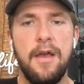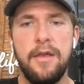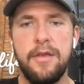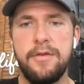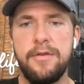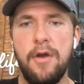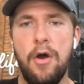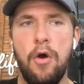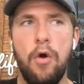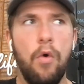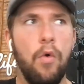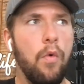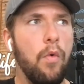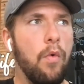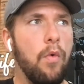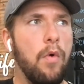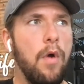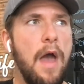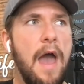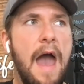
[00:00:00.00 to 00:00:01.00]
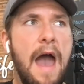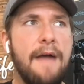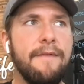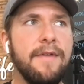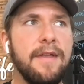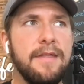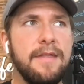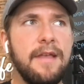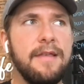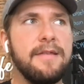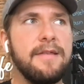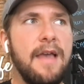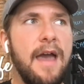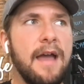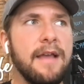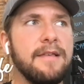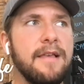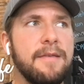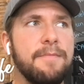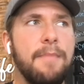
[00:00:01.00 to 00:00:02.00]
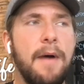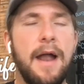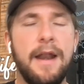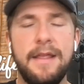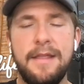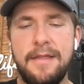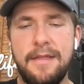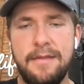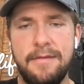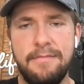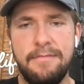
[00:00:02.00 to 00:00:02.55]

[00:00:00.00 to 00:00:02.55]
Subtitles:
So having this excess body